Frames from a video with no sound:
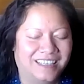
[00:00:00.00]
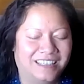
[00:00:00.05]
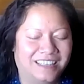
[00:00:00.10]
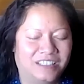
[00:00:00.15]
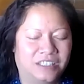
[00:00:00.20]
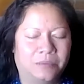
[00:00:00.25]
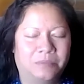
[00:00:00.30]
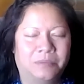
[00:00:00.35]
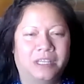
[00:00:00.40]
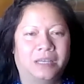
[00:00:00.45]

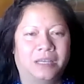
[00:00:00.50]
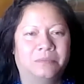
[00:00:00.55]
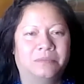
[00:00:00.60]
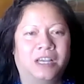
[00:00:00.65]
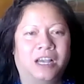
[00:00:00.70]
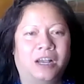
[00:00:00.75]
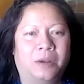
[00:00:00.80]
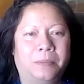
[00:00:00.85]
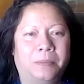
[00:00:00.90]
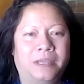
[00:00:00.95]
sometimes
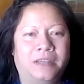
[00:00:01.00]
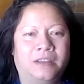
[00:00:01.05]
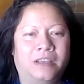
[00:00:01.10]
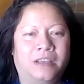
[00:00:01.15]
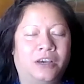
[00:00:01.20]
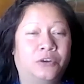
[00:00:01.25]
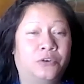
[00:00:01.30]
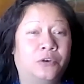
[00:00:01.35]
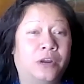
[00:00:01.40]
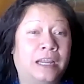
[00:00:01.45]
hopping
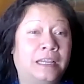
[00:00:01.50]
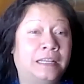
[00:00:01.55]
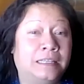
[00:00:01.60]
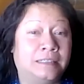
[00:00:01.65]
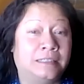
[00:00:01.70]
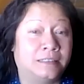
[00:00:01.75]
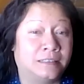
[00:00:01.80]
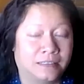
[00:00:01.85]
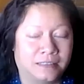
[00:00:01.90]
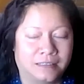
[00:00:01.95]
the outer
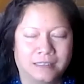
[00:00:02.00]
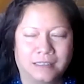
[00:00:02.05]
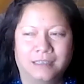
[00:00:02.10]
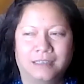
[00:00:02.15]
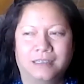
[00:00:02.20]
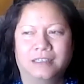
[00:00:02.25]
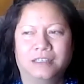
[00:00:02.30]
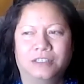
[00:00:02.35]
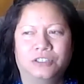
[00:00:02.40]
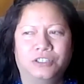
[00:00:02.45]
islands
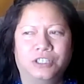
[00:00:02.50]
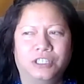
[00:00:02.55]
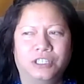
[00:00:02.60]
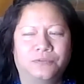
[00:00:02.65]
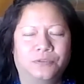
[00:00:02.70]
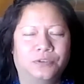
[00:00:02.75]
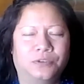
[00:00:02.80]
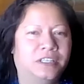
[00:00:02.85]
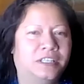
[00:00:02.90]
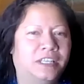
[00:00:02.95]
just
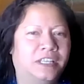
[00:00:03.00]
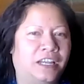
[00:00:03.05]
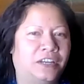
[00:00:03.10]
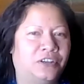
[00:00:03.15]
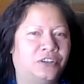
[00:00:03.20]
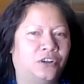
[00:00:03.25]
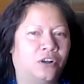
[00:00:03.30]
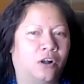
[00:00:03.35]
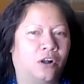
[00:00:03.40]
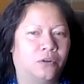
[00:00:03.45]
for the day
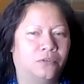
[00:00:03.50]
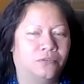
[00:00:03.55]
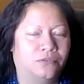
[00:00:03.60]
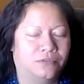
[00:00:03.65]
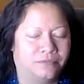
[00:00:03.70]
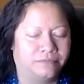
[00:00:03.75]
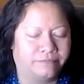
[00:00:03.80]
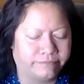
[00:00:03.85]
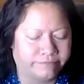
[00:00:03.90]
to golf.